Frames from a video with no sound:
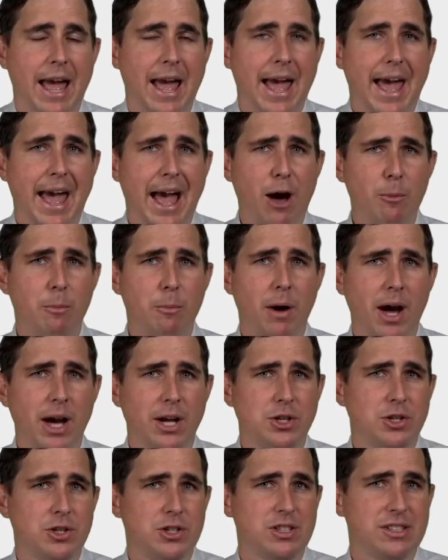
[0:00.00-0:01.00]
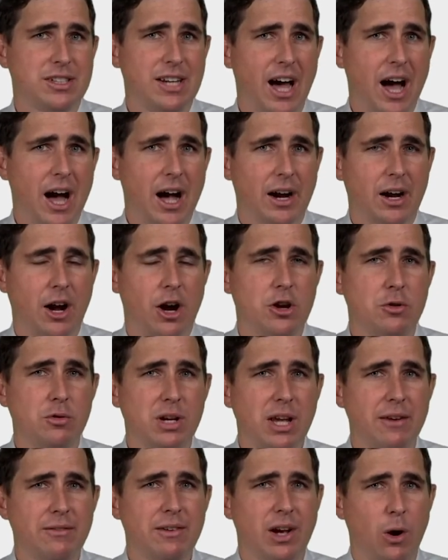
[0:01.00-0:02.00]
How much stock are you
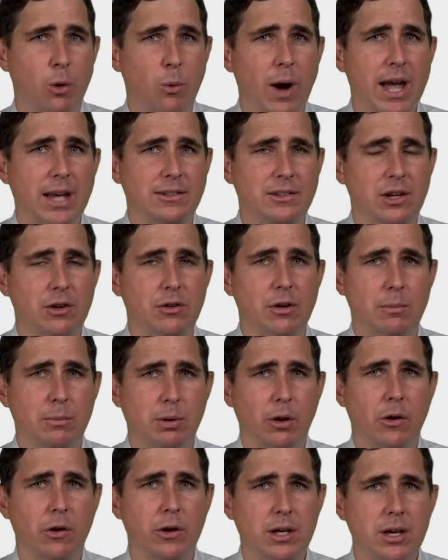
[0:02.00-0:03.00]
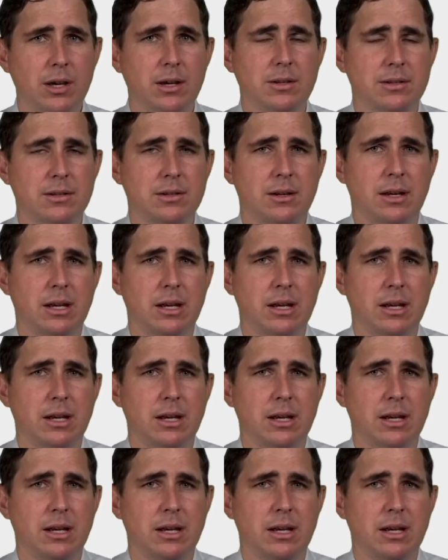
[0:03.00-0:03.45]
giving away to your employees?